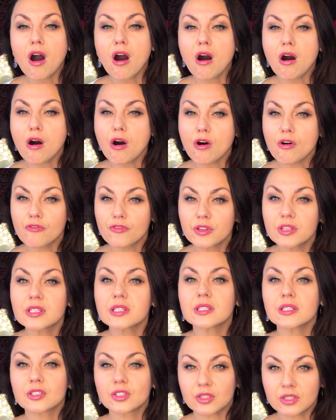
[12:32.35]

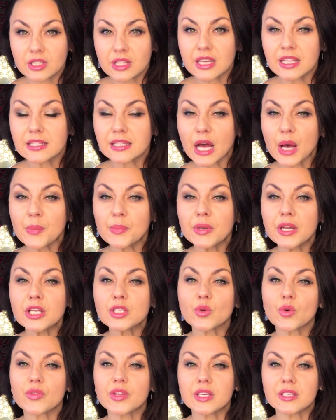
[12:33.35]
to these
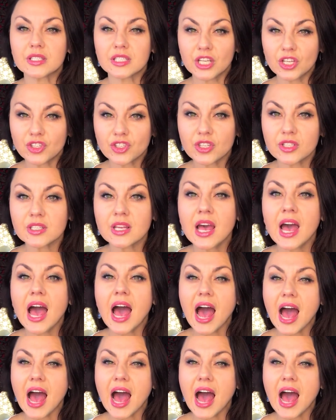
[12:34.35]
companies or these teachers